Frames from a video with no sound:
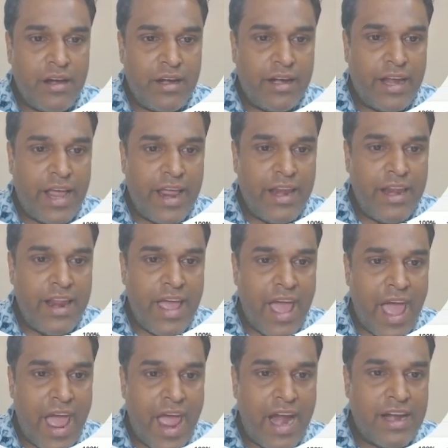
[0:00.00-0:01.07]

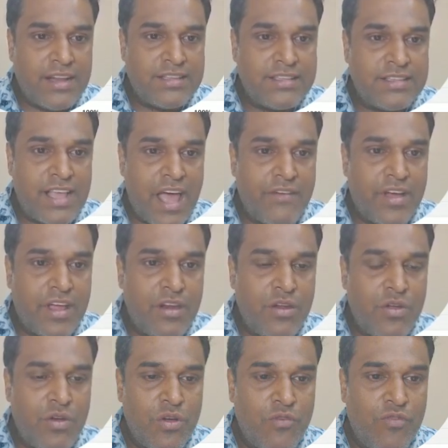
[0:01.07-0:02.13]
and
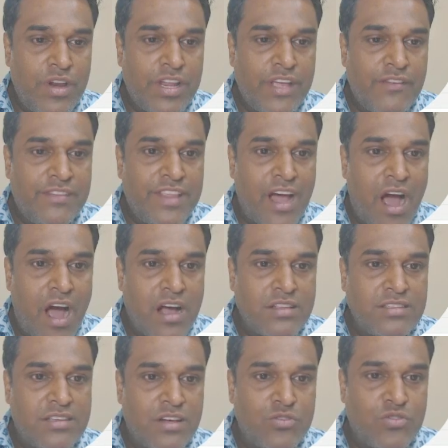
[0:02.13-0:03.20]
7 will give the
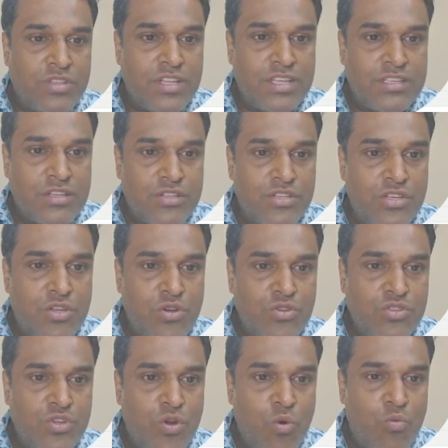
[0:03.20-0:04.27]
answer. So this
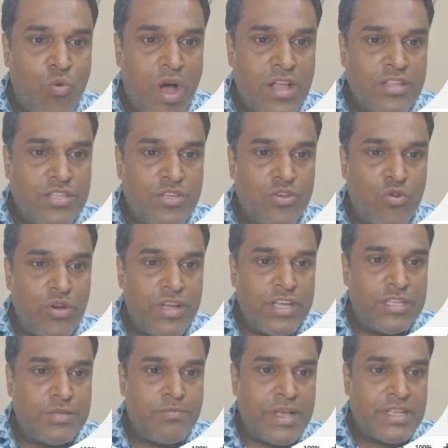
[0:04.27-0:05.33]
0010
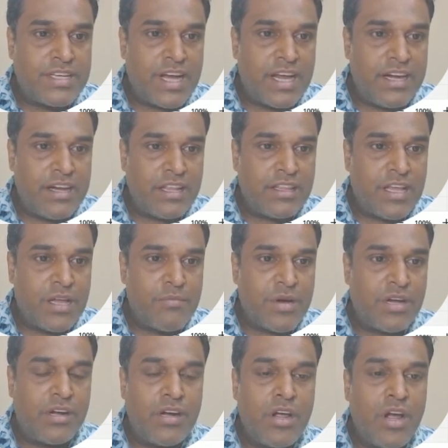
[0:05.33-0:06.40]
is basically nothing
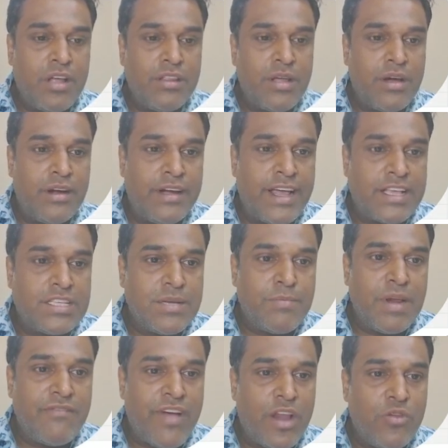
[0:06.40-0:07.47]
but the
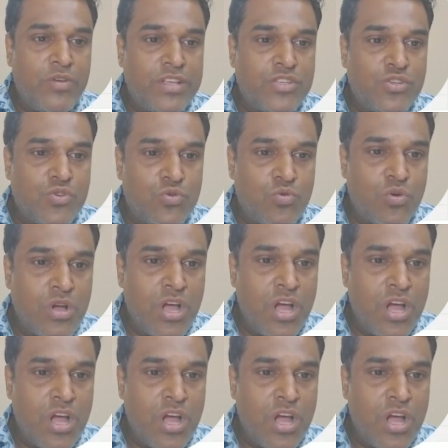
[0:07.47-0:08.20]
decimal value is 2.